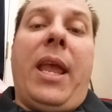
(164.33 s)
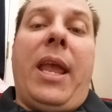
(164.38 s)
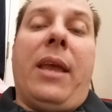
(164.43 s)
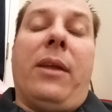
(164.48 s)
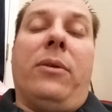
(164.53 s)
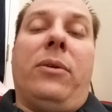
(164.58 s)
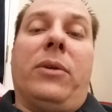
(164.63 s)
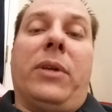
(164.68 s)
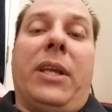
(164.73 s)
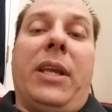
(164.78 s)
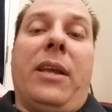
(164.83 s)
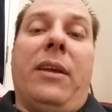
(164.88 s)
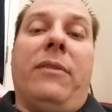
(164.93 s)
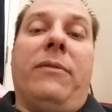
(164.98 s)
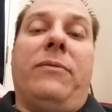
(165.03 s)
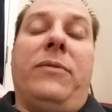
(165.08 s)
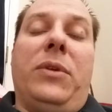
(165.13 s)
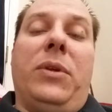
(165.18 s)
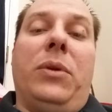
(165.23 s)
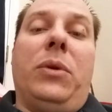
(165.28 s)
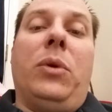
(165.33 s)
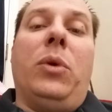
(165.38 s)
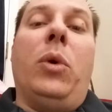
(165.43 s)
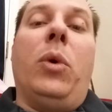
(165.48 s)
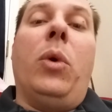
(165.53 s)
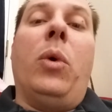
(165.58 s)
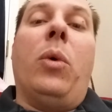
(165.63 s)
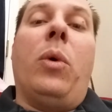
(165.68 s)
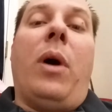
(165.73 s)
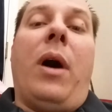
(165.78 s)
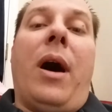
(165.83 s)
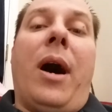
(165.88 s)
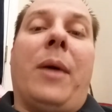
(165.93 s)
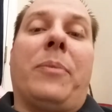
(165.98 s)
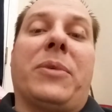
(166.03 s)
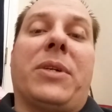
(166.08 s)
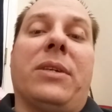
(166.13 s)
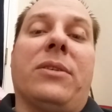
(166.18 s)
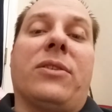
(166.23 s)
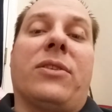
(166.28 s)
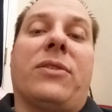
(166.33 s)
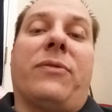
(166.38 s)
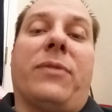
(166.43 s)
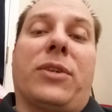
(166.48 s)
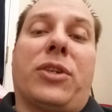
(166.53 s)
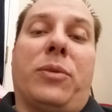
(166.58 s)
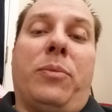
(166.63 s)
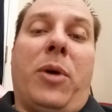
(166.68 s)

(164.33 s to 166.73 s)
It'll give you options for